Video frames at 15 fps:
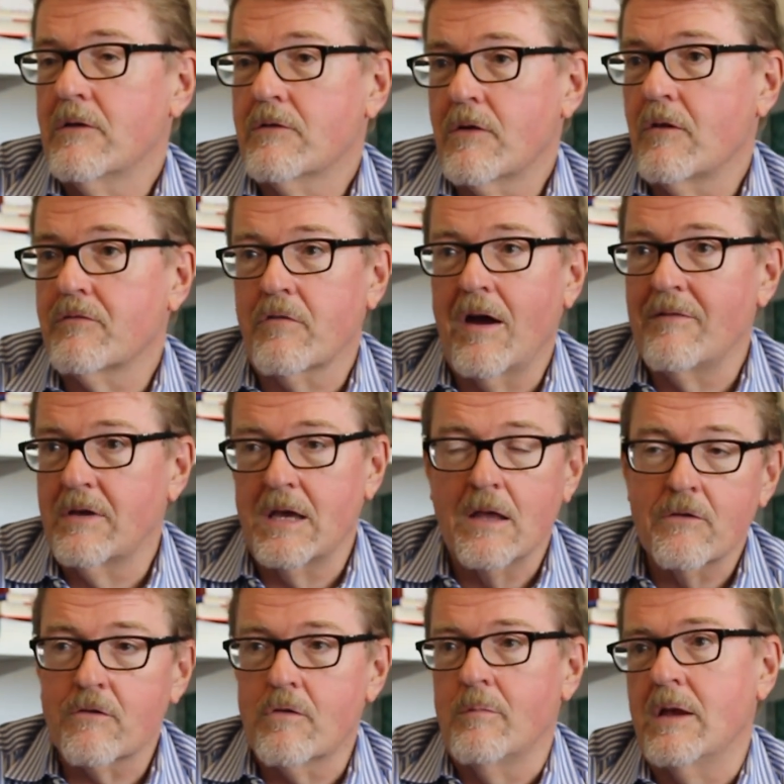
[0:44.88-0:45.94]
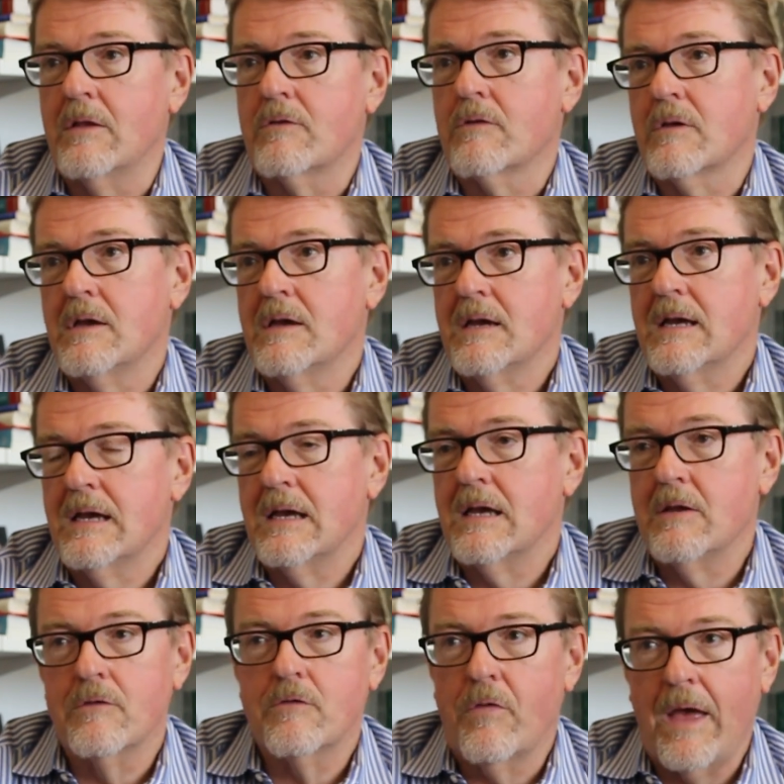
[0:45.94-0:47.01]
self-driving instruments
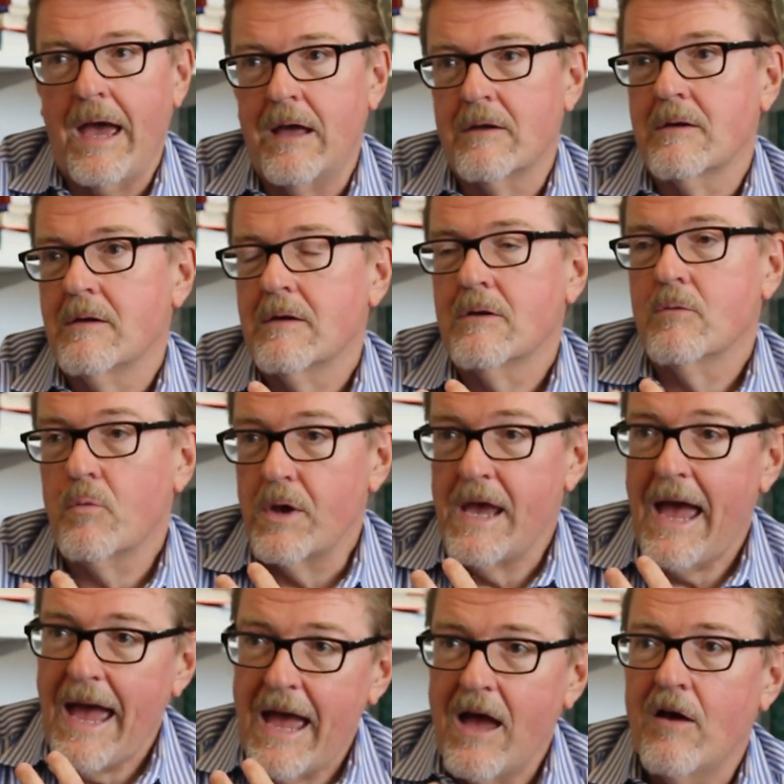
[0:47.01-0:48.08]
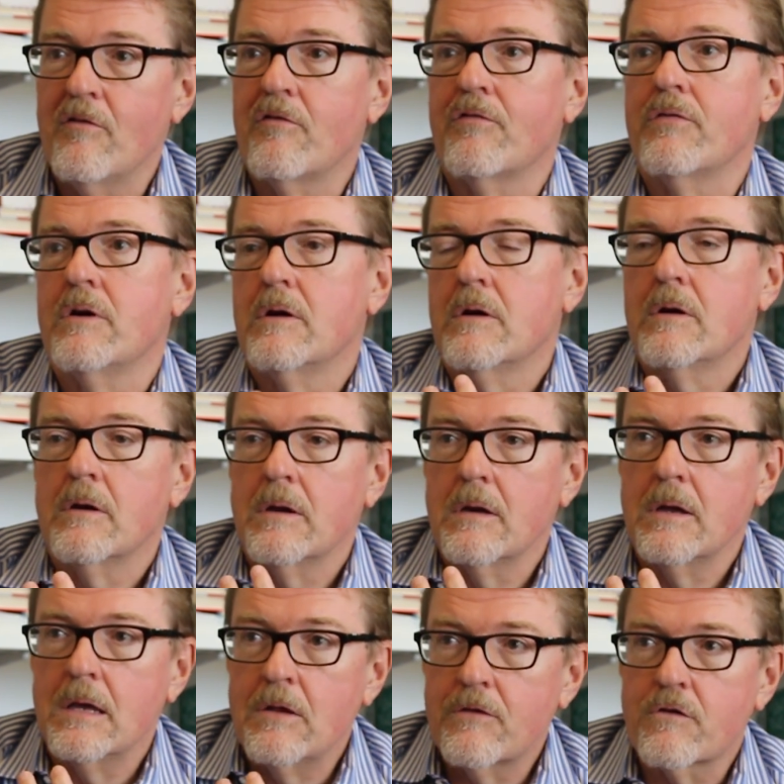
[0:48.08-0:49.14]
is that we have
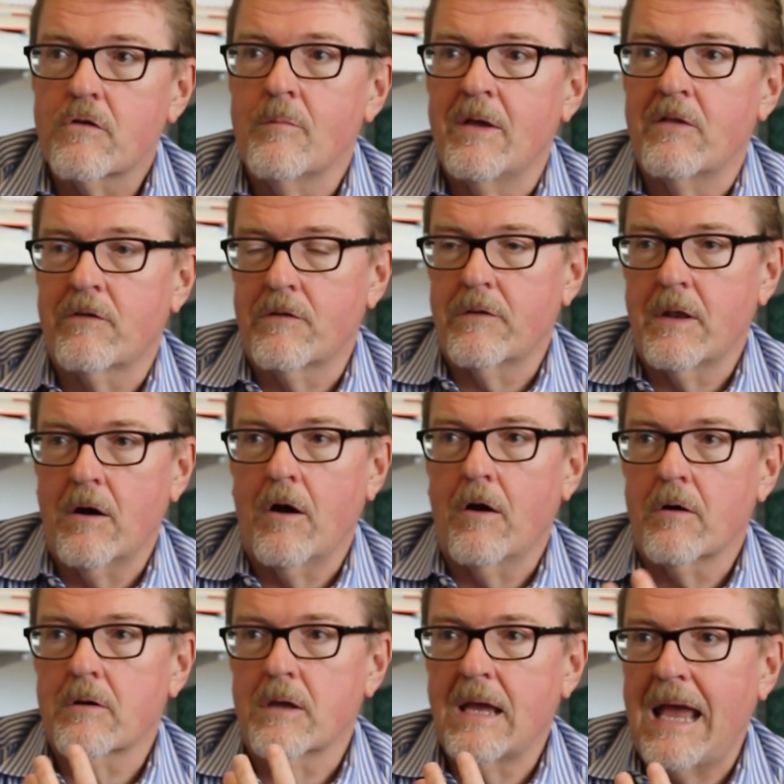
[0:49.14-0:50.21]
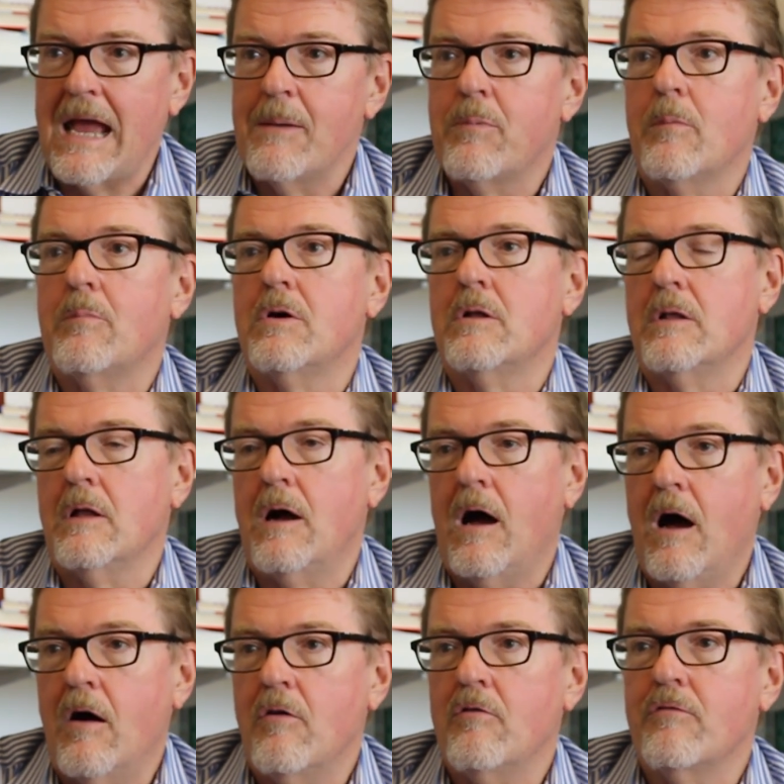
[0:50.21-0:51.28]
instruments that are capable
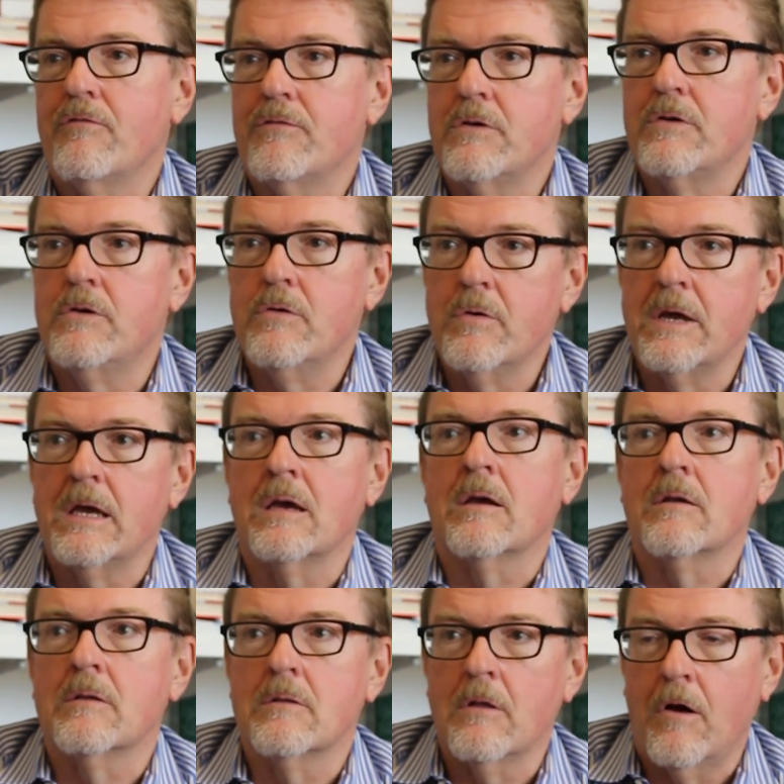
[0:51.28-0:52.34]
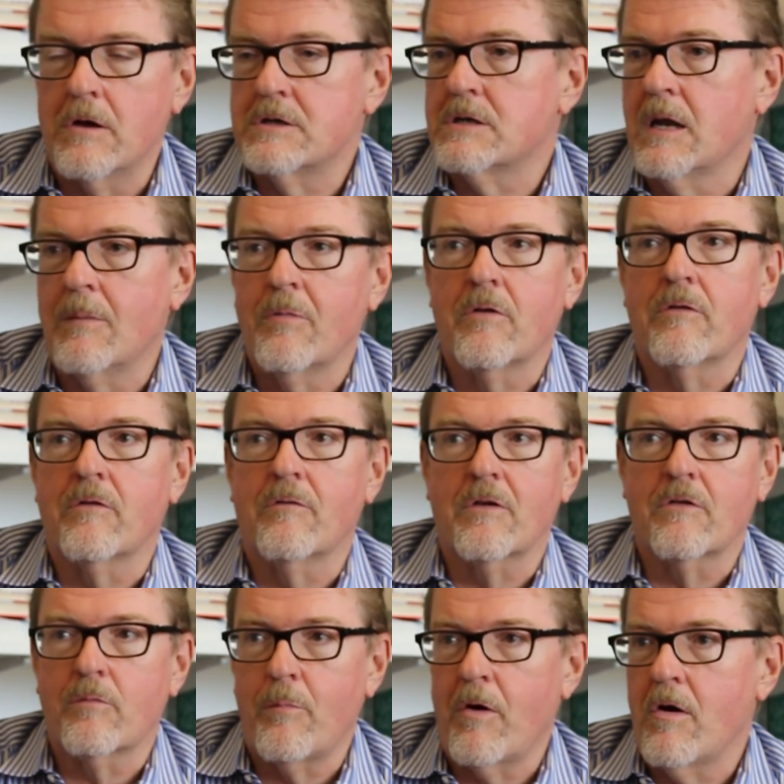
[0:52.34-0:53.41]
of doing large numbers of
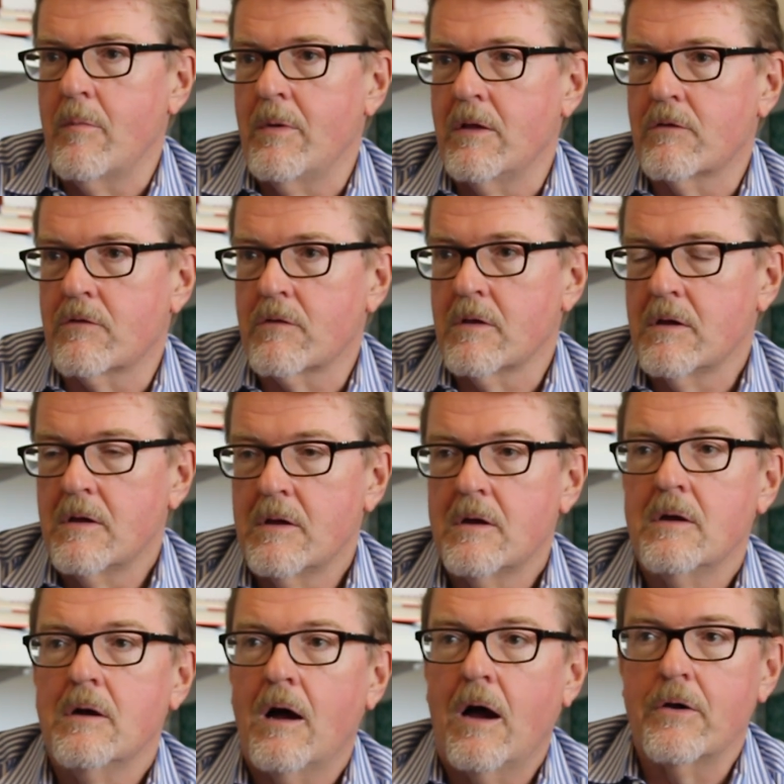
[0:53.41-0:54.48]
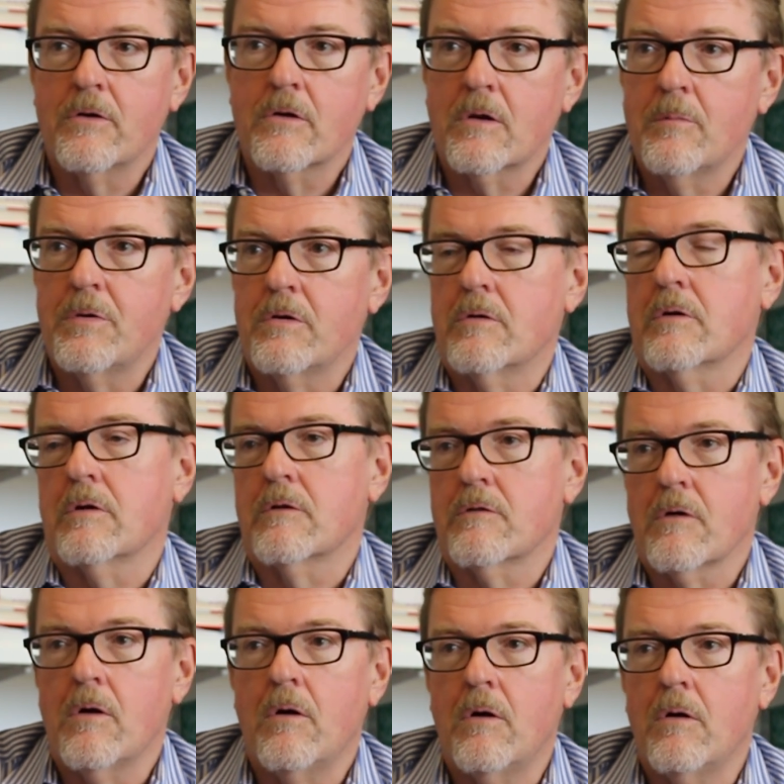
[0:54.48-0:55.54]
experiments under computer
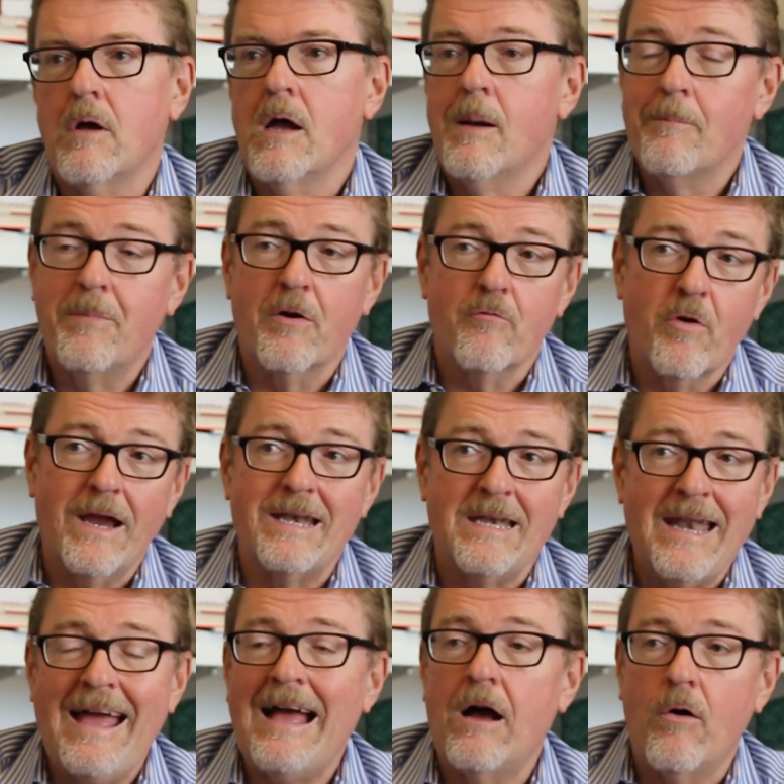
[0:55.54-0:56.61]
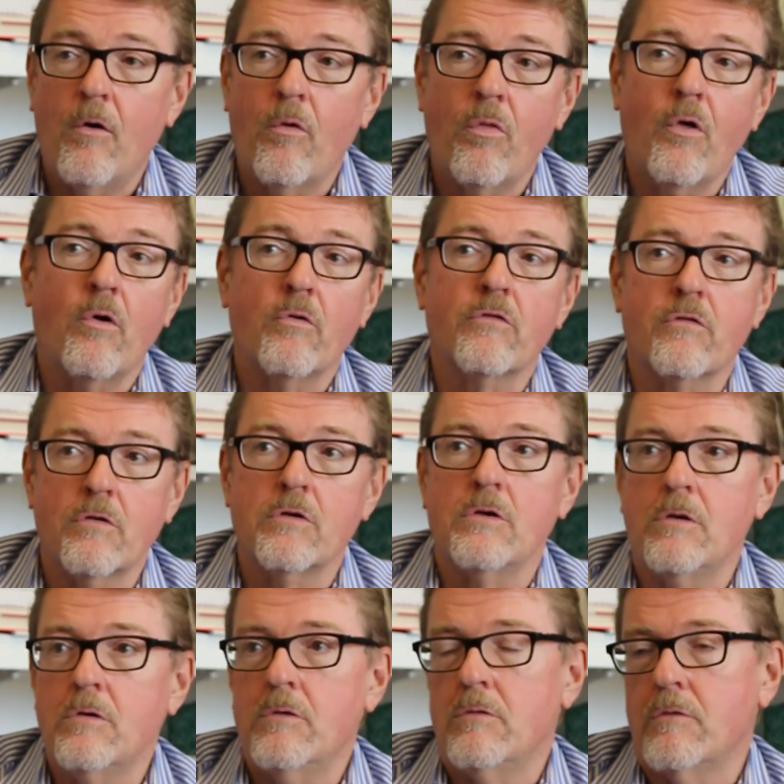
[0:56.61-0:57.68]
control, but right now those are
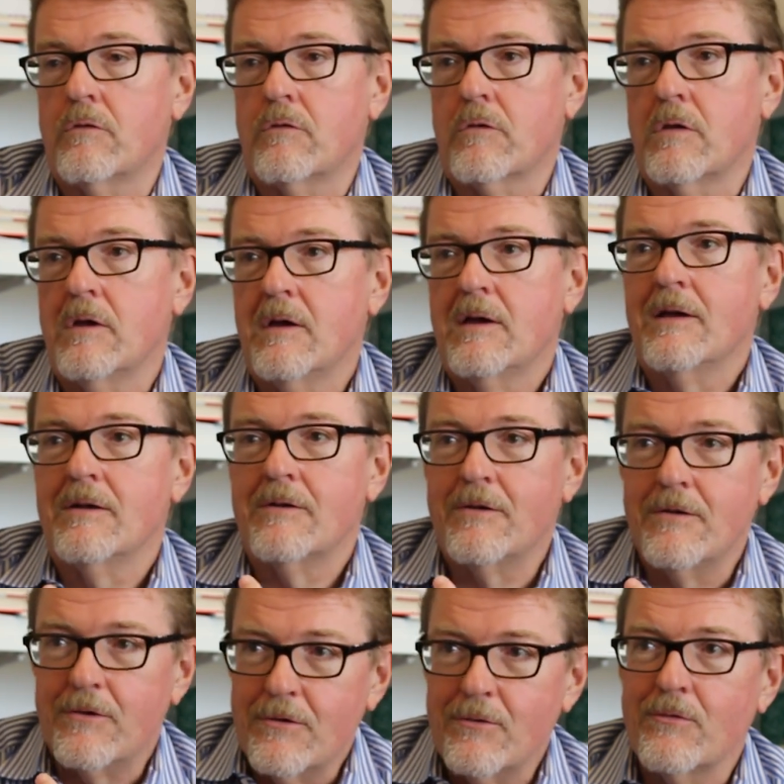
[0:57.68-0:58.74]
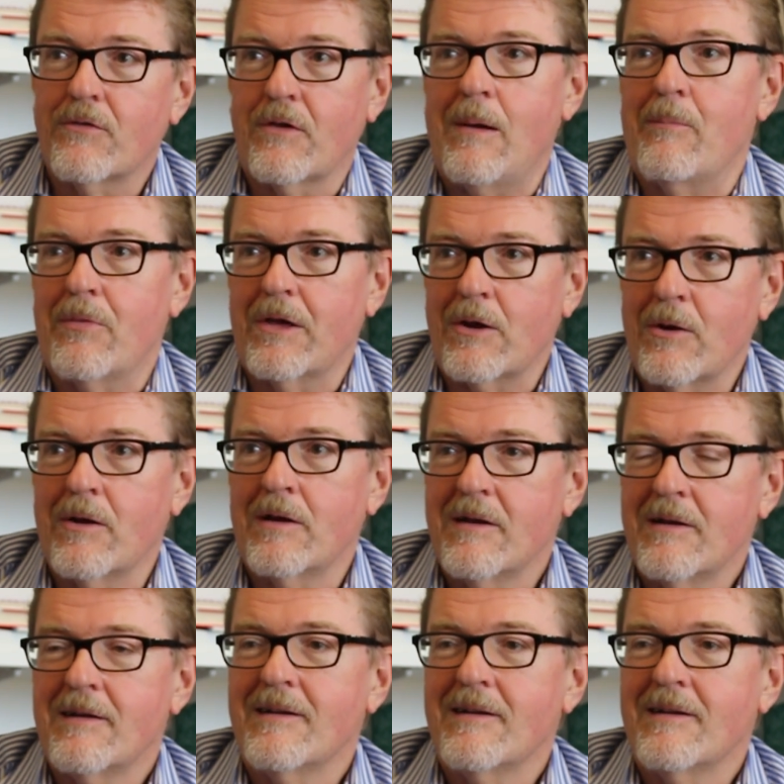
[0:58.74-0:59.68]
used to do something